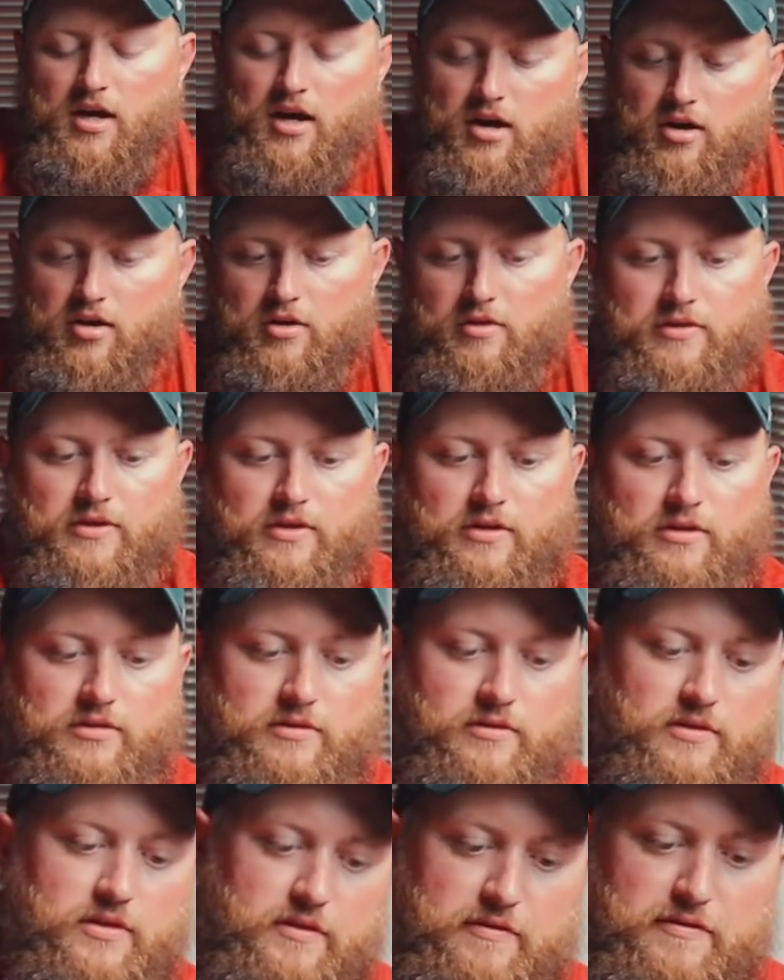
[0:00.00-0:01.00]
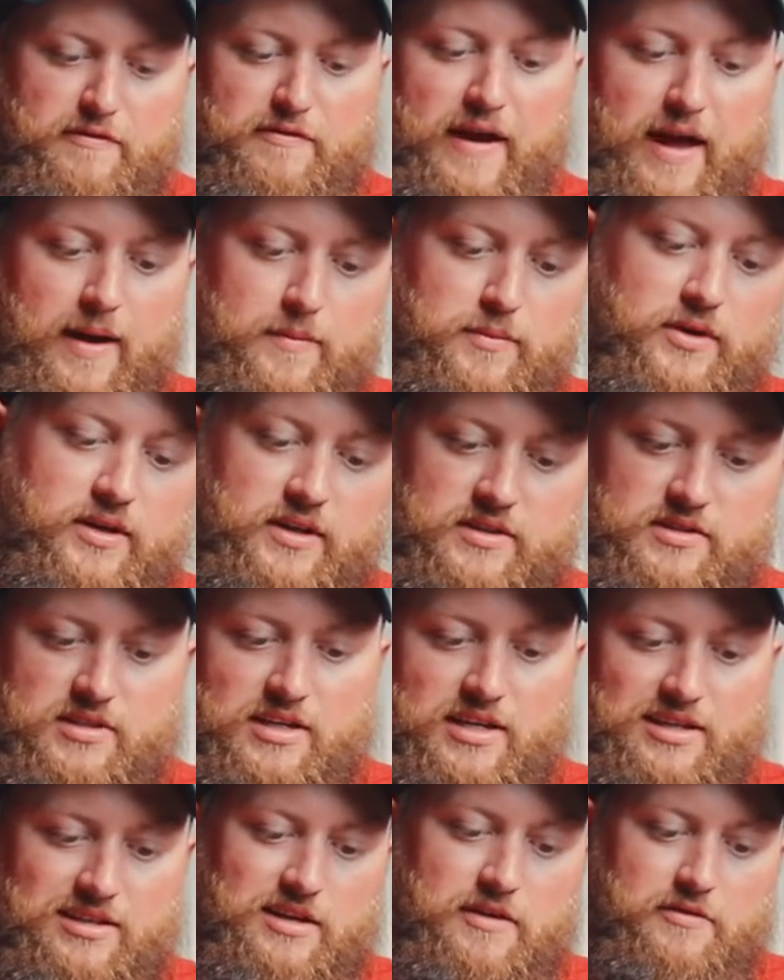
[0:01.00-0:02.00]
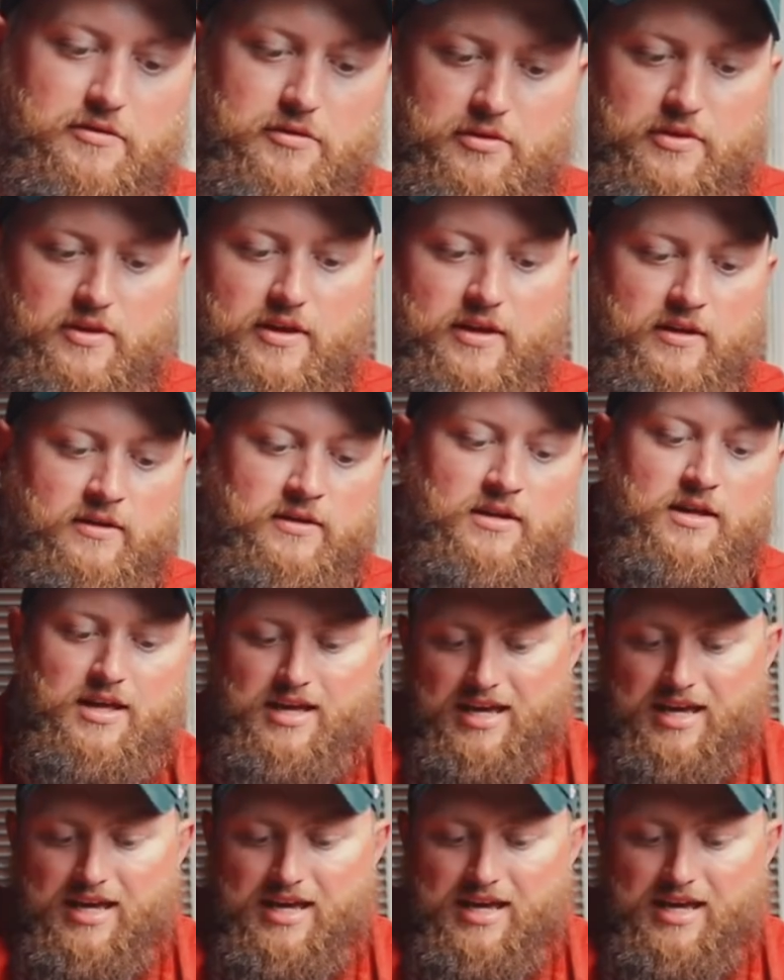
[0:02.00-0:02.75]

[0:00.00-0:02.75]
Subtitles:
all the fabrics and everything,